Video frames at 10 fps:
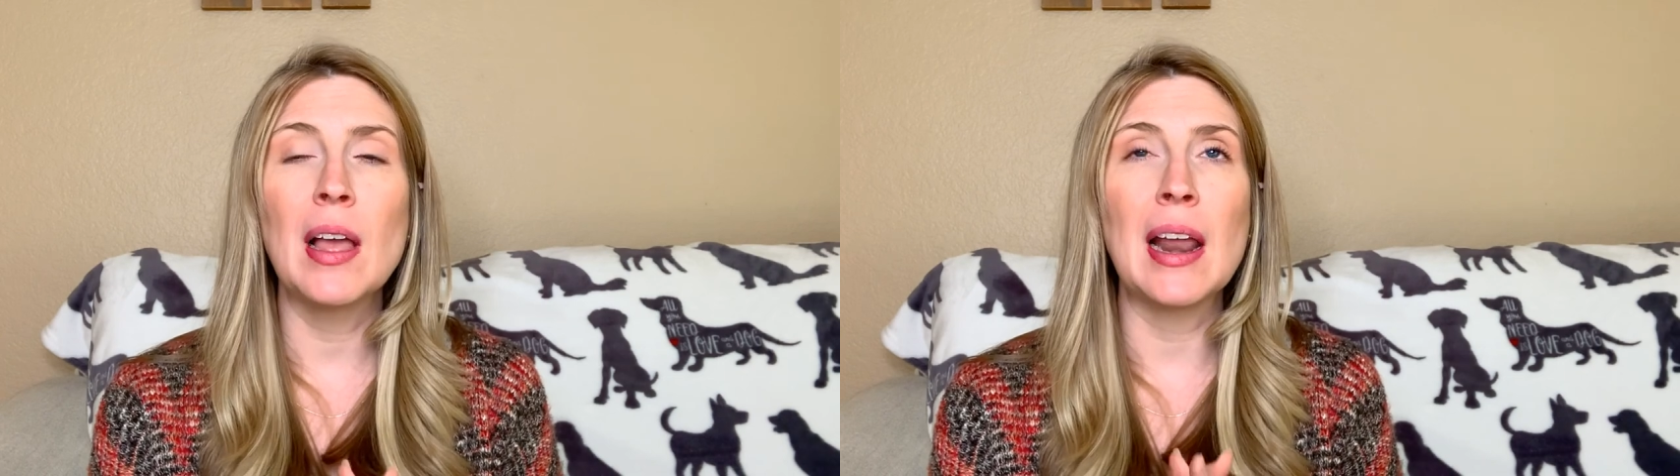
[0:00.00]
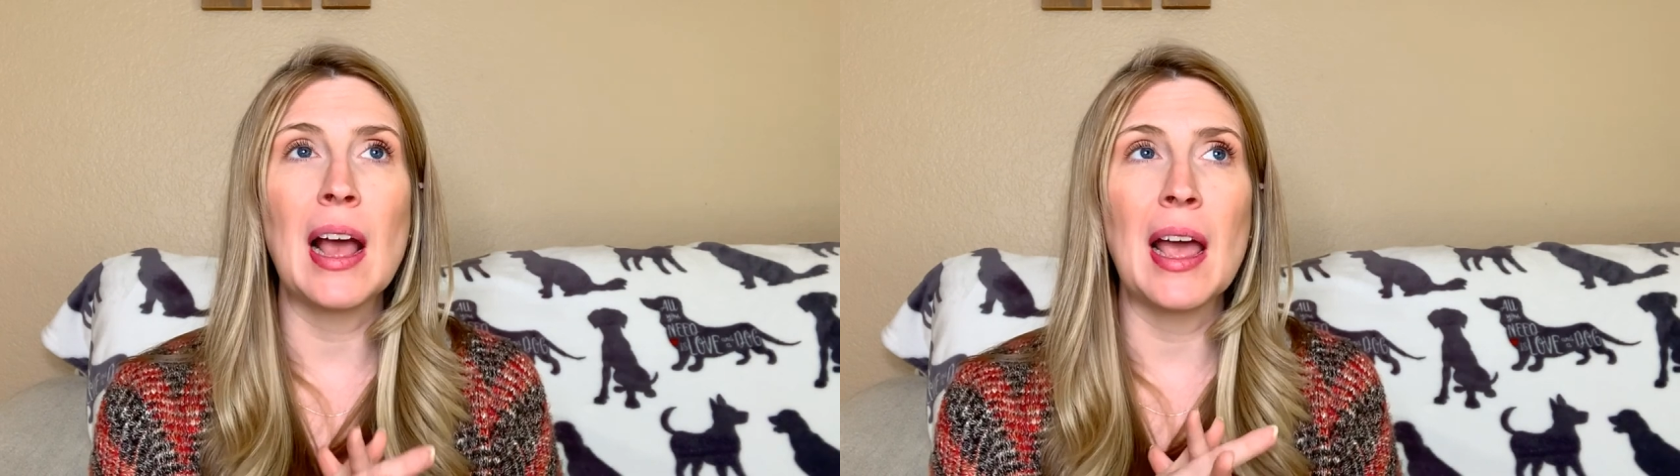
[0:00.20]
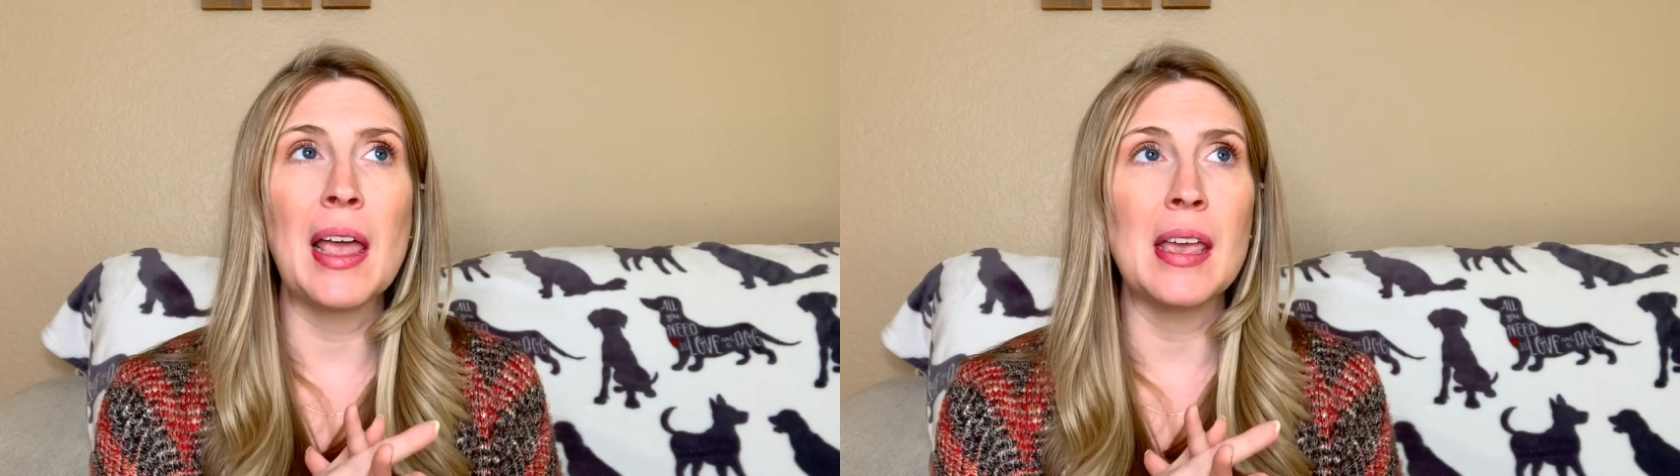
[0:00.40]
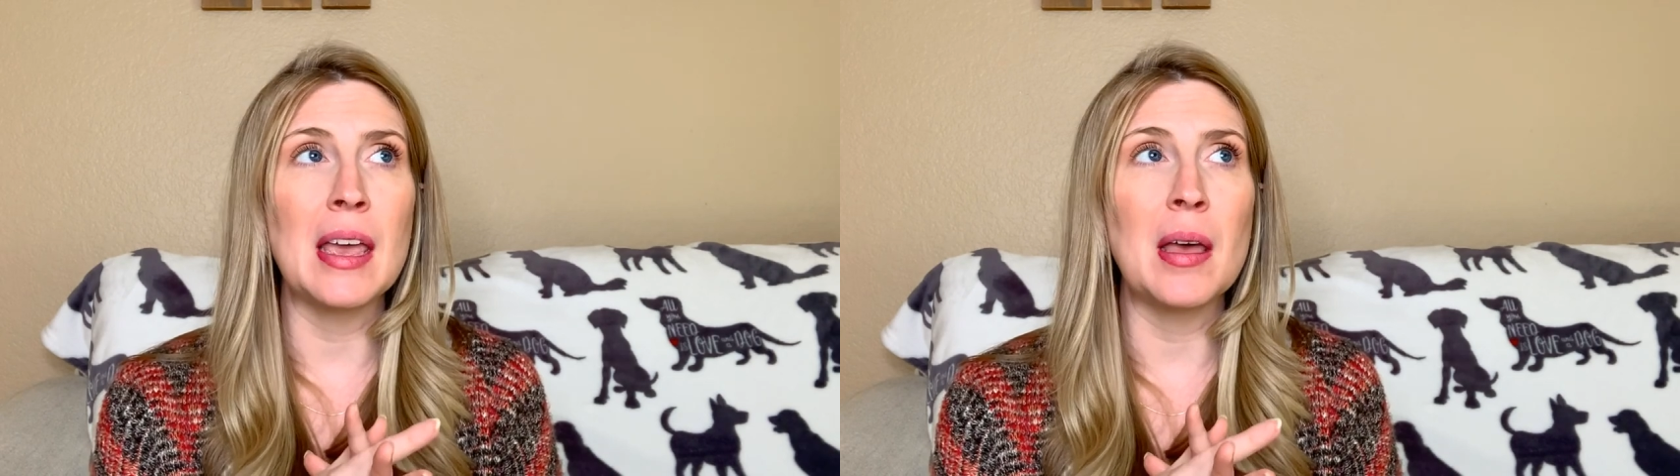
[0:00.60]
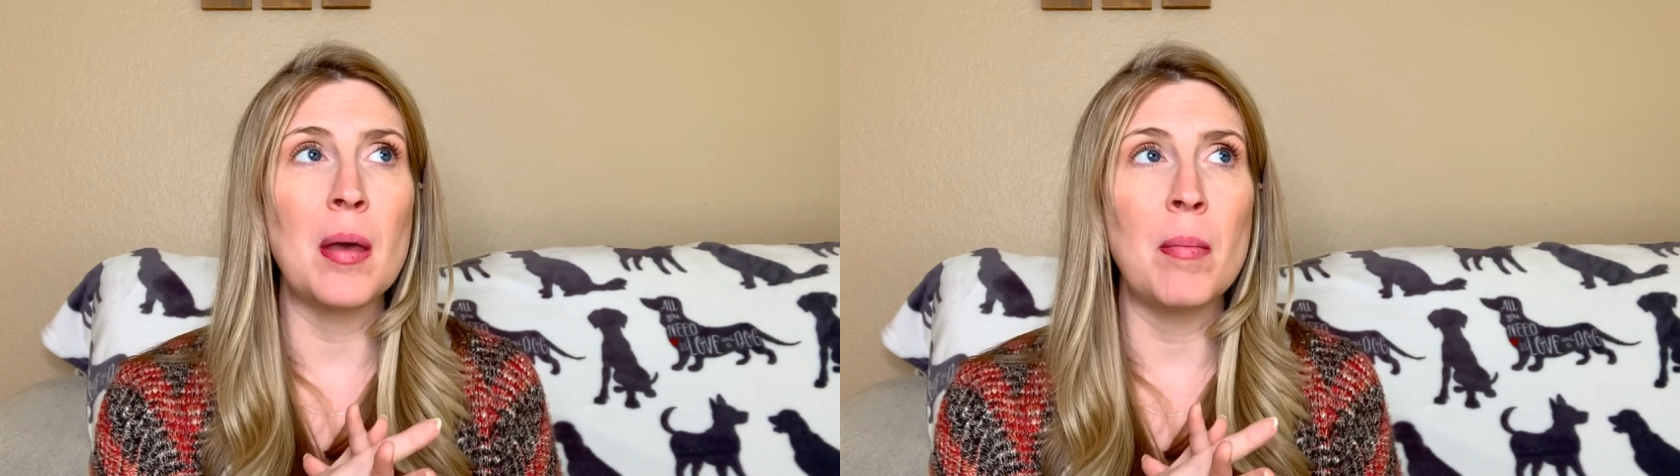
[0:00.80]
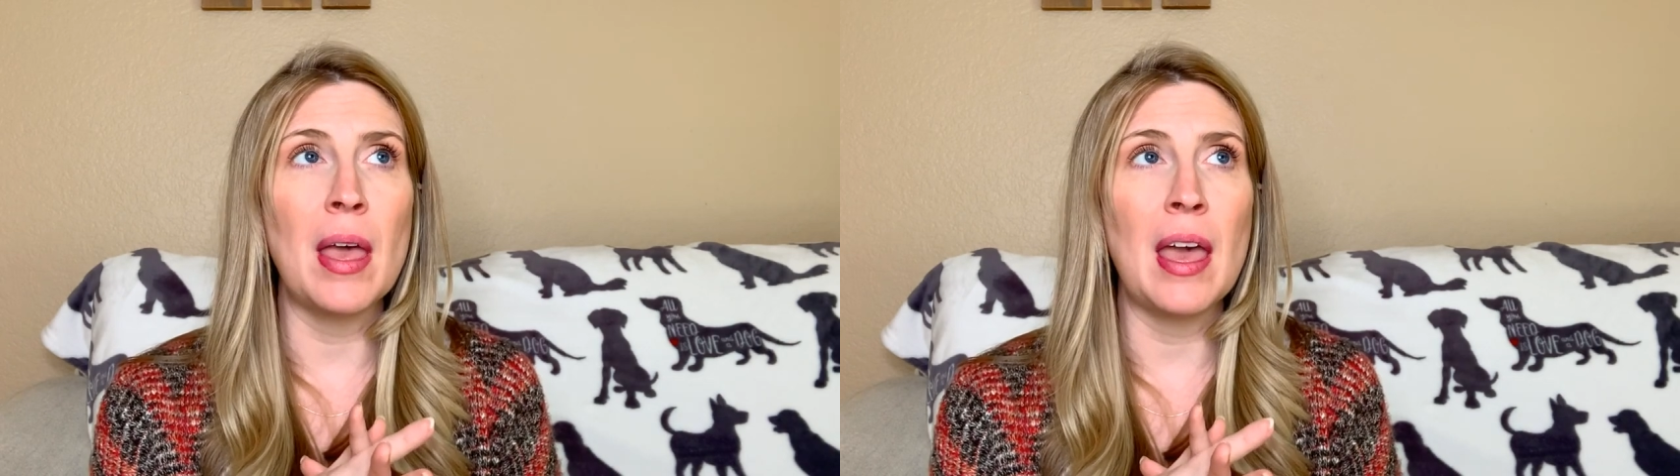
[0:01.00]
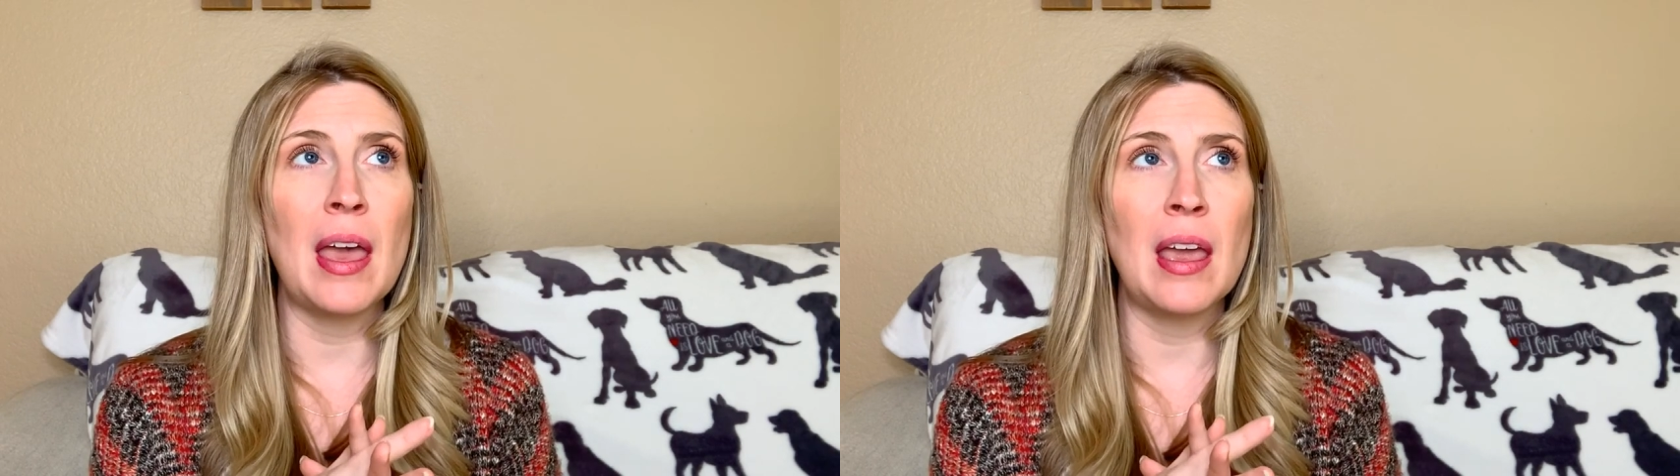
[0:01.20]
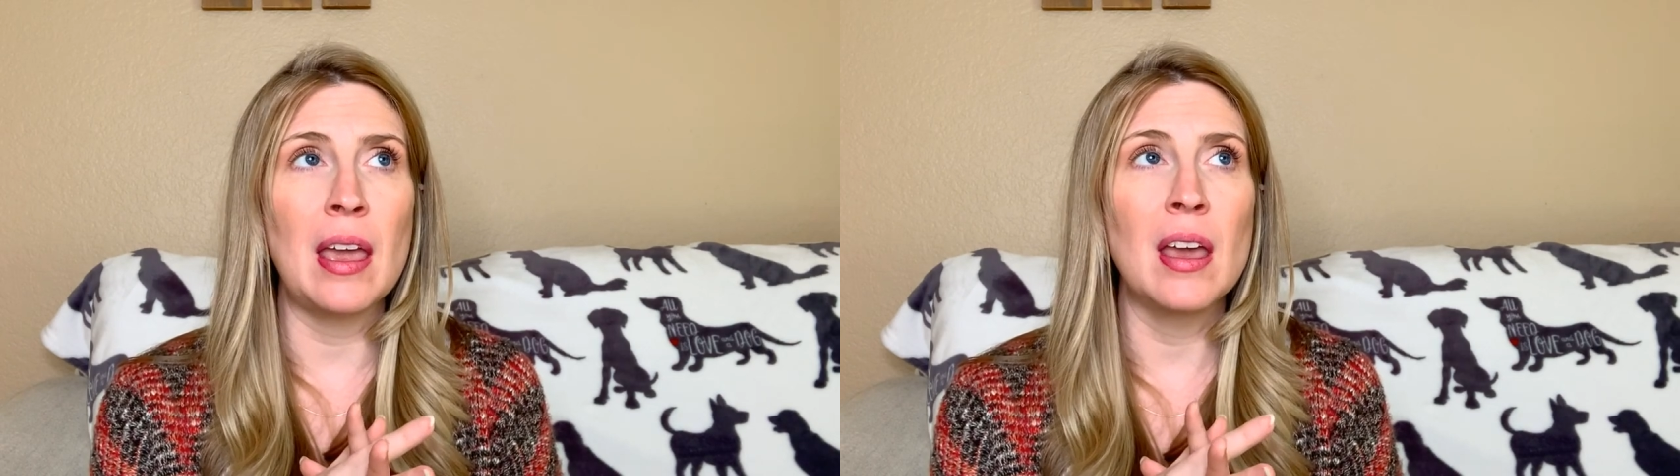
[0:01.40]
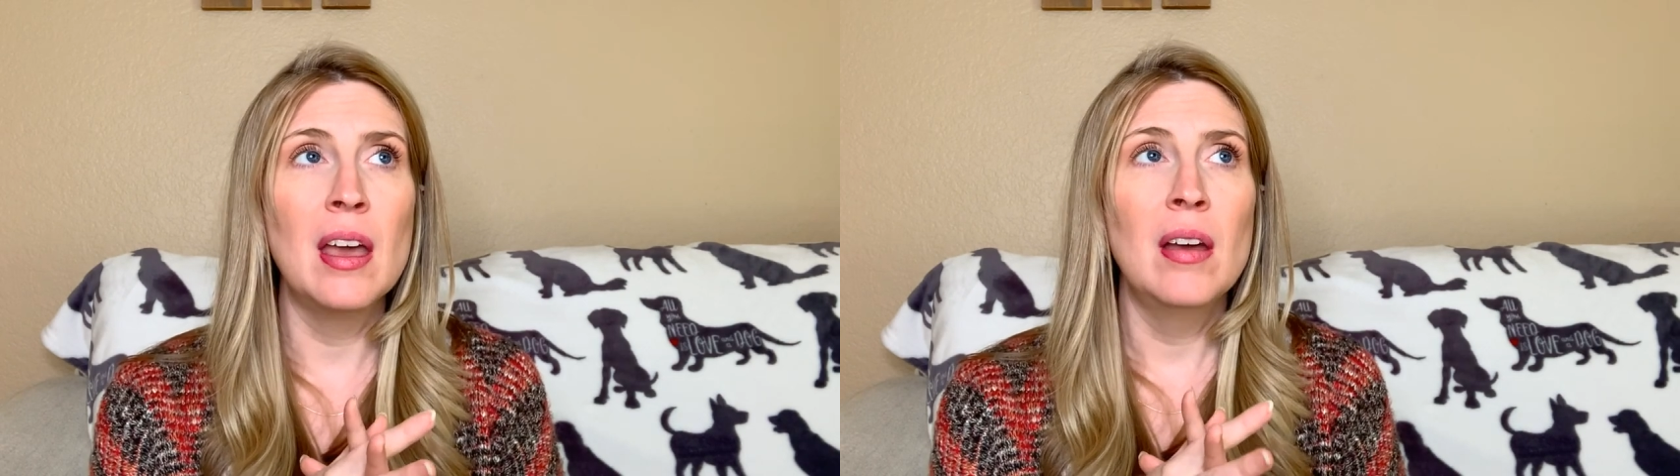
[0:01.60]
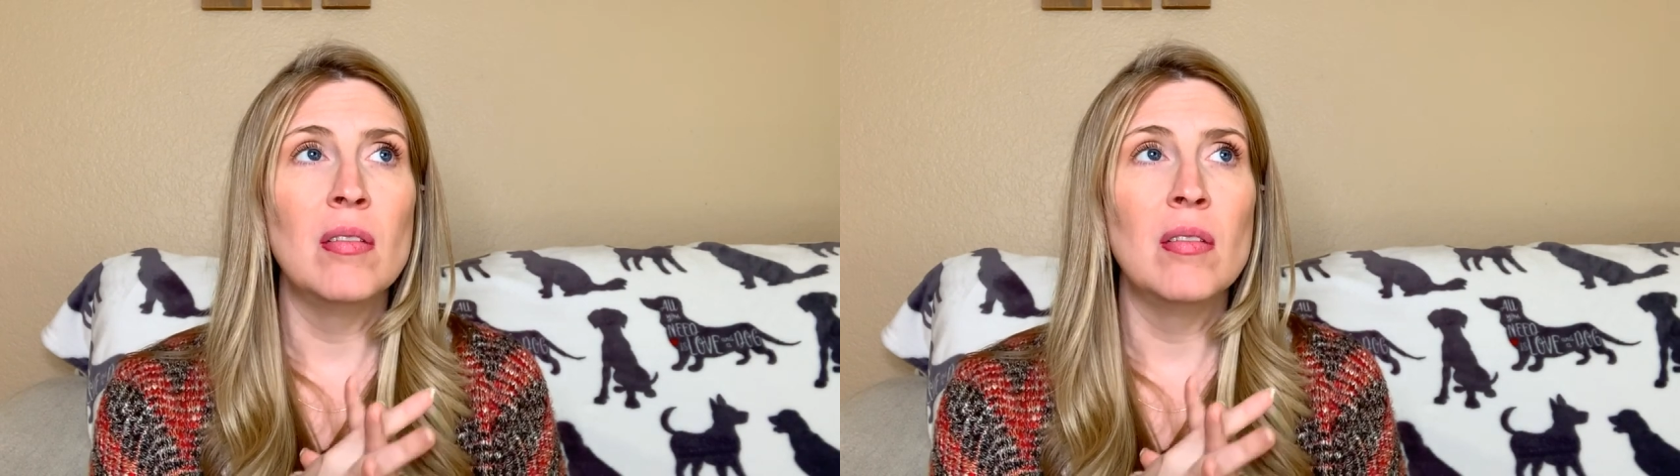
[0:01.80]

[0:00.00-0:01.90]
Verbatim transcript: and I am a